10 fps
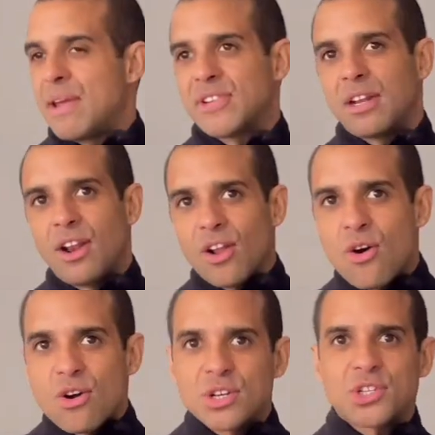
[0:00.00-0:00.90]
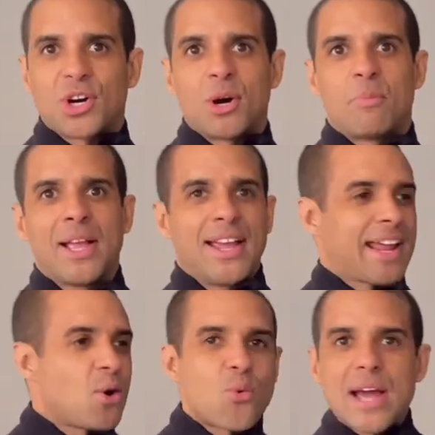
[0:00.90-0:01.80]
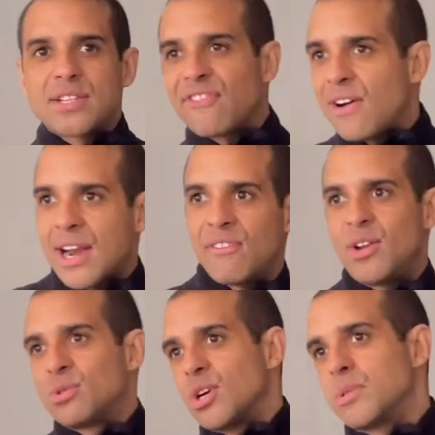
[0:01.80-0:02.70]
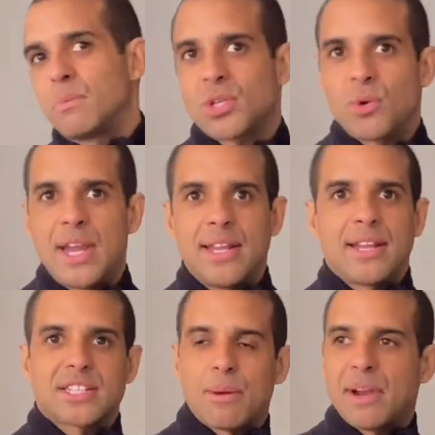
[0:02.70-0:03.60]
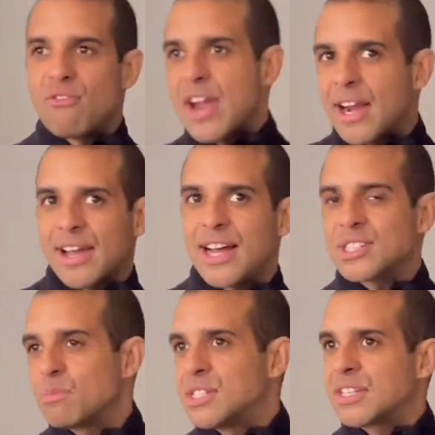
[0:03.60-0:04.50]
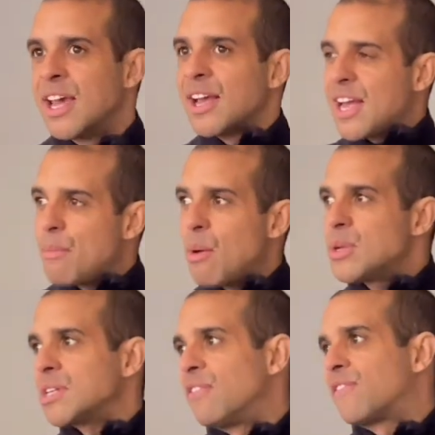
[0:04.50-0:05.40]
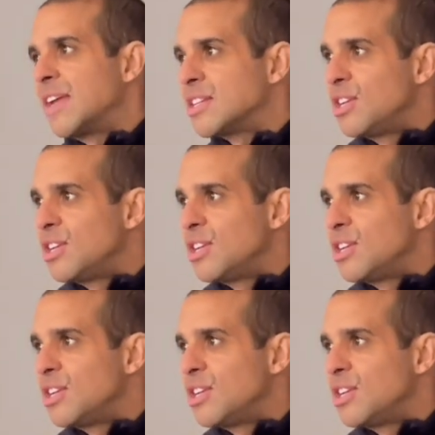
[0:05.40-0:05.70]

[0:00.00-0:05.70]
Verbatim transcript: But if it's a longer job, they always find other little jobs in between, and some of their regular customers come up with something.